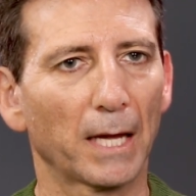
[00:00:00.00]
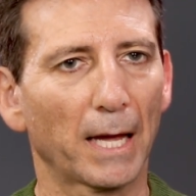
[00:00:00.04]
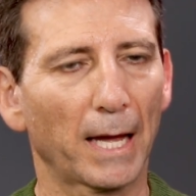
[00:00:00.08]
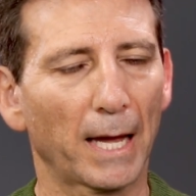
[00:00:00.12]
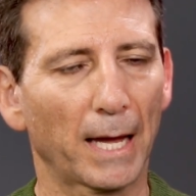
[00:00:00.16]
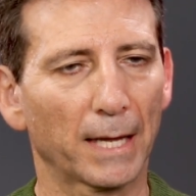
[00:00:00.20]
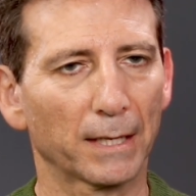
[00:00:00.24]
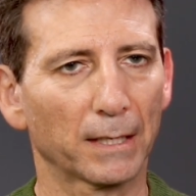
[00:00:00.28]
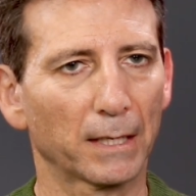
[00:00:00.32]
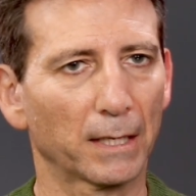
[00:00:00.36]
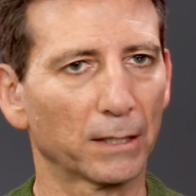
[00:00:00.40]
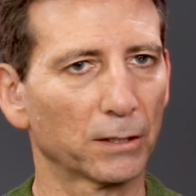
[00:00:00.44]

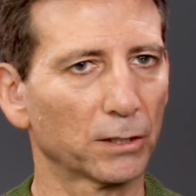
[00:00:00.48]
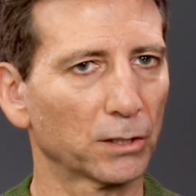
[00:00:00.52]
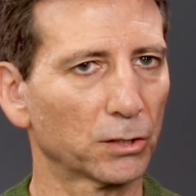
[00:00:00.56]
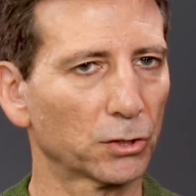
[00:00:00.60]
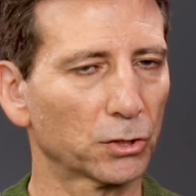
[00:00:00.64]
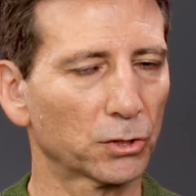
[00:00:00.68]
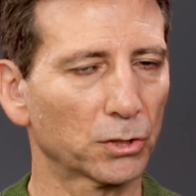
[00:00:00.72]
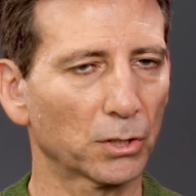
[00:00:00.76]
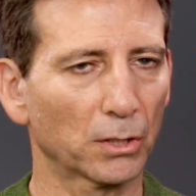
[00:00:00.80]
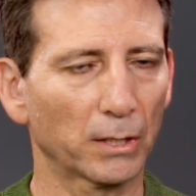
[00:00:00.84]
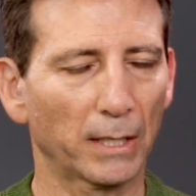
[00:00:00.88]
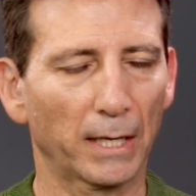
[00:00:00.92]

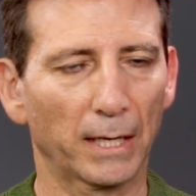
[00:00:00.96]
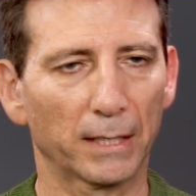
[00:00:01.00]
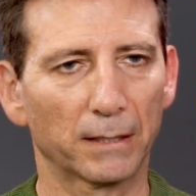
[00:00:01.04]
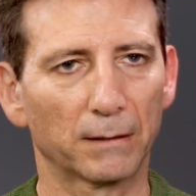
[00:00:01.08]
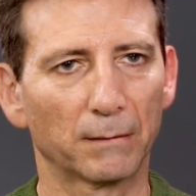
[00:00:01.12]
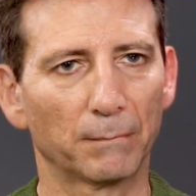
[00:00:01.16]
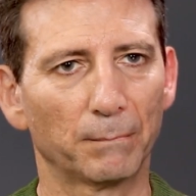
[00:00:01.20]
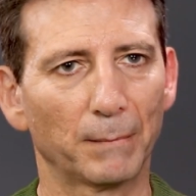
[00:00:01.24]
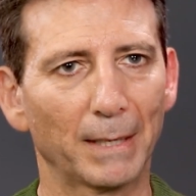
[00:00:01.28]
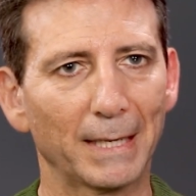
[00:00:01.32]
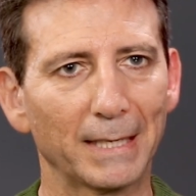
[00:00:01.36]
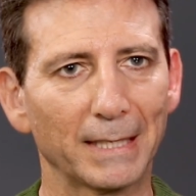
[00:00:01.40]

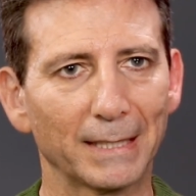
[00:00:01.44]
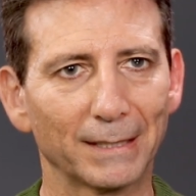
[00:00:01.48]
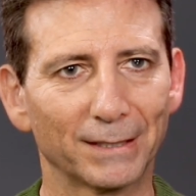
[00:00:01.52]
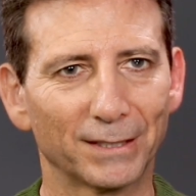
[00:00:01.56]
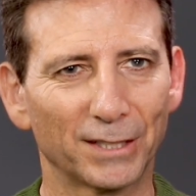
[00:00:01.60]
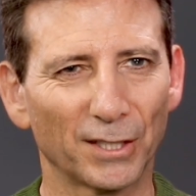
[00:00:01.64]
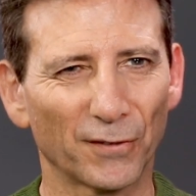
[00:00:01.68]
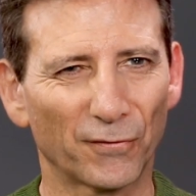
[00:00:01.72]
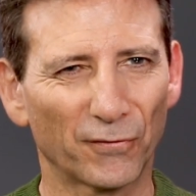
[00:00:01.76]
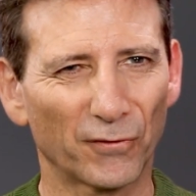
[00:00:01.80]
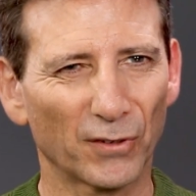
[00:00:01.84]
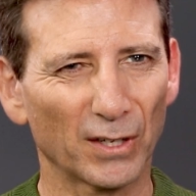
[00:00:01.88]
at many
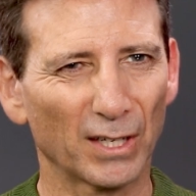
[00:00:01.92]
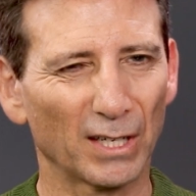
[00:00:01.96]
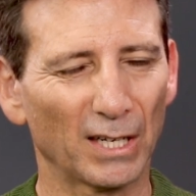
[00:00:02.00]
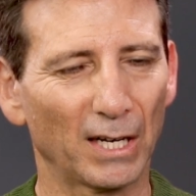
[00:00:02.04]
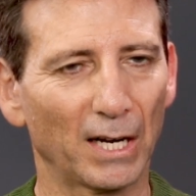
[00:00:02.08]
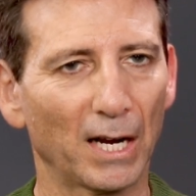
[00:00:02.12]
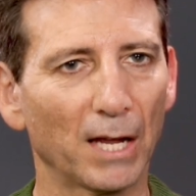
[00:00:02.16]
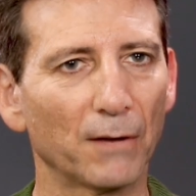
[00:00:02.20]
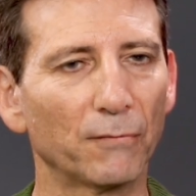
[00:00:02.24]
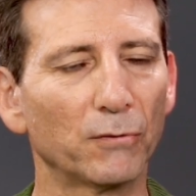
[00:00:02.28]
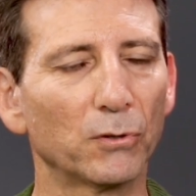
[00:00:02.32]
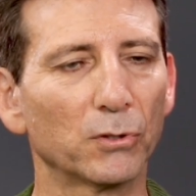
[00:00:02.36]
different
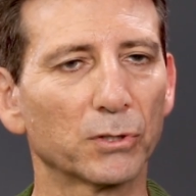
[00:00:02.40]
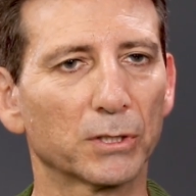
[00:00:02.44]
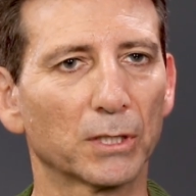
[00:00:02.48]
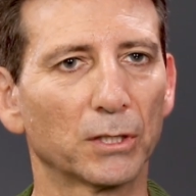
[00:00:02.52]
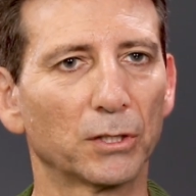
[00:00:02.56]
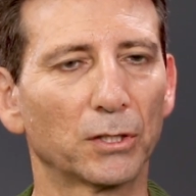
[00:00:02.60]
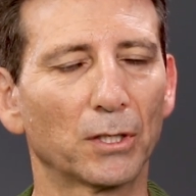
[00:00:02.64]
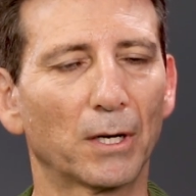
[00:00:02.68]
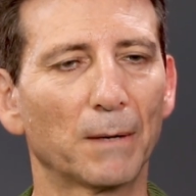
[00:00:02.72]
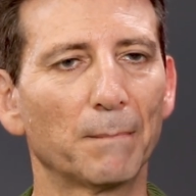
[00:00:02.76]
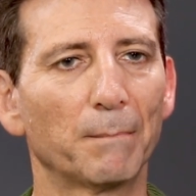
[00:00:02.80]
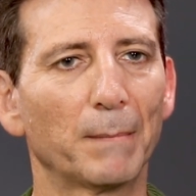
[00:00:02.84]
levels
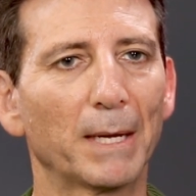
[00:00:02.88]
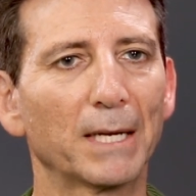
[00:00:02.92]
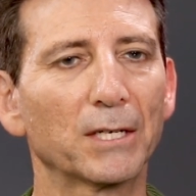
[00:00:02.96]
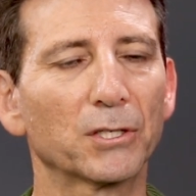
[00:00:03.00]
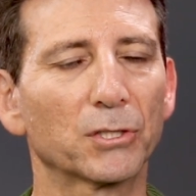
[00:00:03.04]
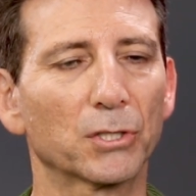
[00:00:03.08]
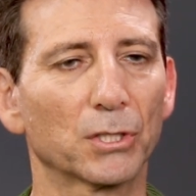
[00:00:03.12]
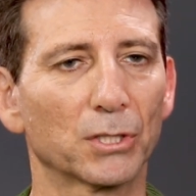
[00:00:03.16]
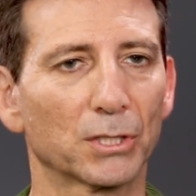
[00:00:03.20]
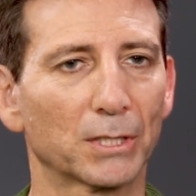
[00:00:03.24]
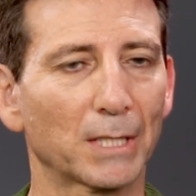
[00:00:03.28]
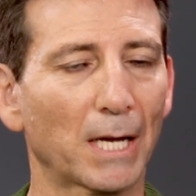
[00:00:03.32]
and
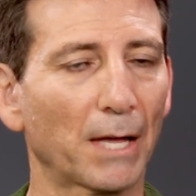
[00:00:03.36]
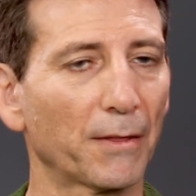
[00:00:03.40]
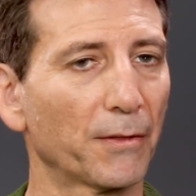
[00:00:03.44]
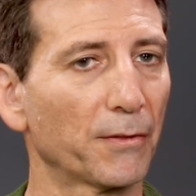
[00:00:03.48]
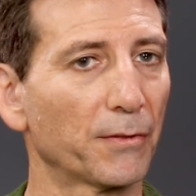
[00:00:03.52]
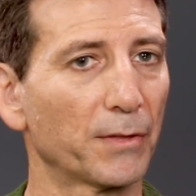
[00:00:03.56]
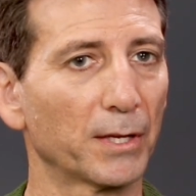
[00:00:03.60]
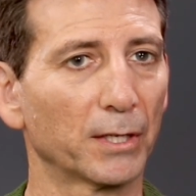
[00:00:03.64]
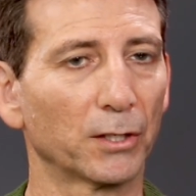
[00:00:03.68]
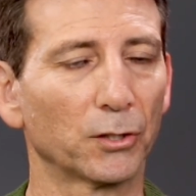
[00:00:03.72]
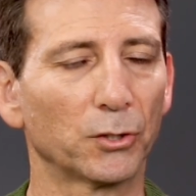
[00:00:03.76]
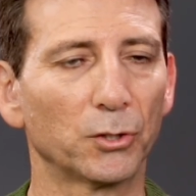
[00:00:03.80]
dimensions other
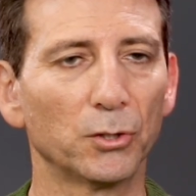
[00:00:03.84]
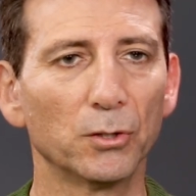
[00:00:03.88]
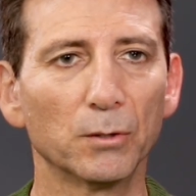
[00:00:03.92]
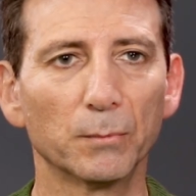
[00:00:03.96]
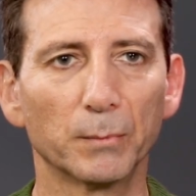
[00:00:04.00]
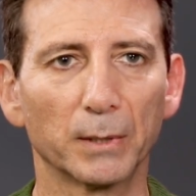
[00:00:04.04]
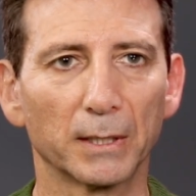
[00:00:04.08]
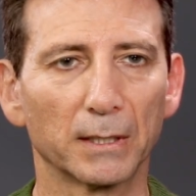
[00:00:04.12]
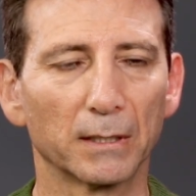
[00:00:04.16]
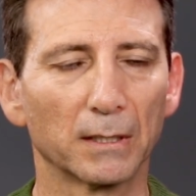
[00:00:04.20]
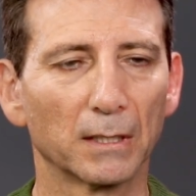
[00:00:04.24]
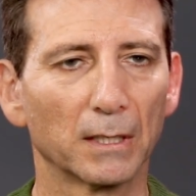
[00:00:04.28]
than
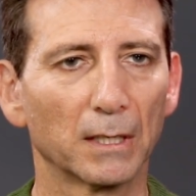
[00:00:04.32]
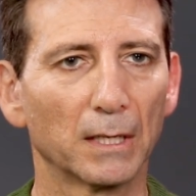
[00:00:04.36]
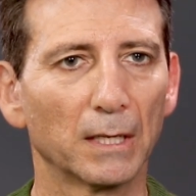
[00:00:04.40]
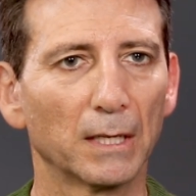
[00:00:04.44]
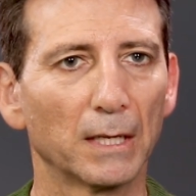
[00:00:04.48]
human,